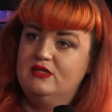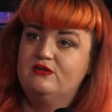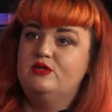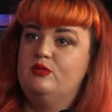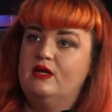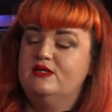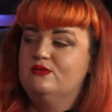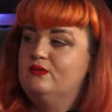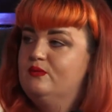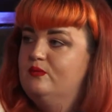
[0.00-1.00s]
He actually plays
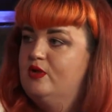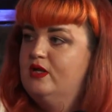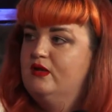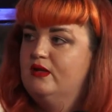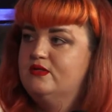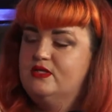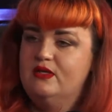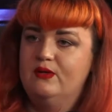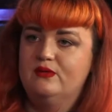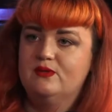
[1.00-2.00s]
with me and Andy
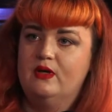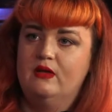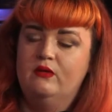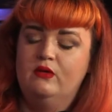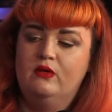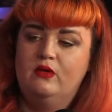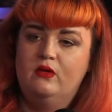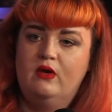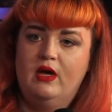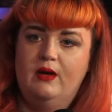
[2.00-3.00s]
now as well.
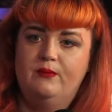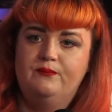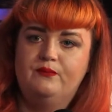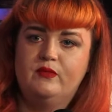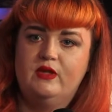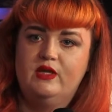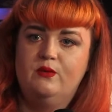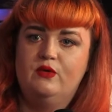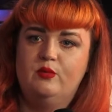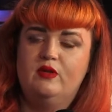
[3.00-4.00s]
He
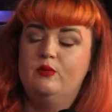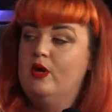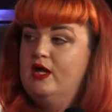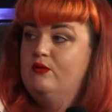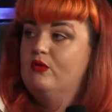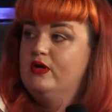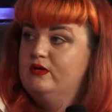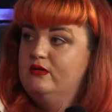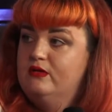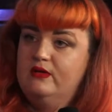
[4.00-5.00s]
would have been the main
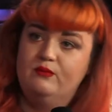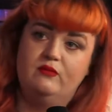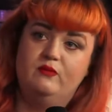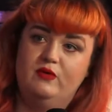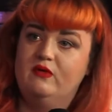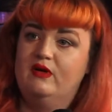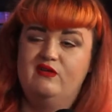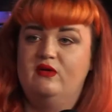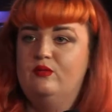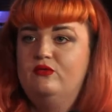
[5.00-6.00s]
writer, and then
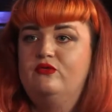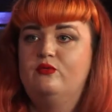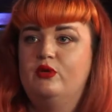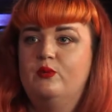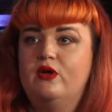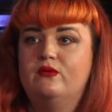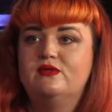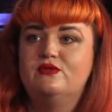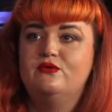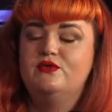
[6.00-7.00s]
I'd kind of just bring my own
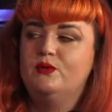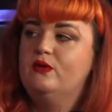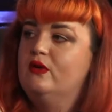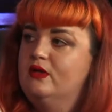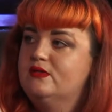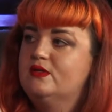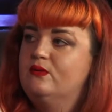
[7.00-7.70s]
stuff to it, like so.